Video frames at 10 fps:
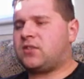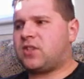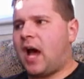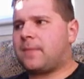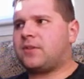
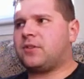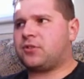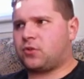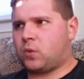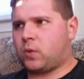stopped
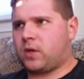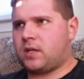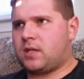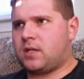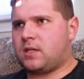the
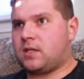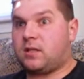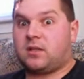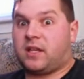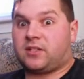story,
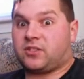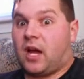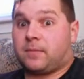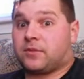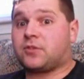they
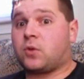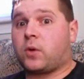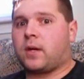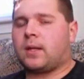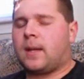stopped the
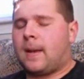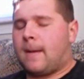story.